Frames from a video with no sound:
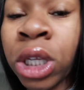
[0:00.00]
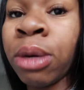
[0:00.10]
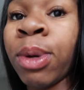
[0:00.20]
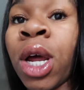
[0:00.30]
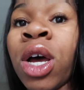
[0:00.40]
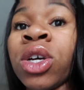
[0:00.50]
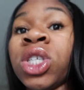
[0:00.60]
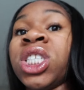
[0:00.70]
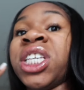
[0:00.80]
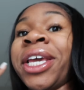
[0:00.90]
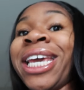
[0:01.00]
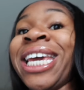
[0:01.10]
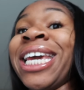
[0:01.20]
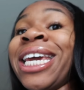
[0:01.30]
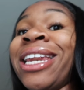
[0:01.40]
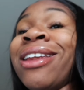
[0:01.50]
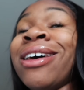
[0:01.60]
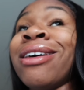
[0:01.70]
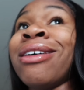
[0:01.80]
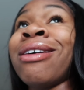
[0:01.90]
lip gloss
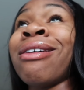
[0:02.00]
and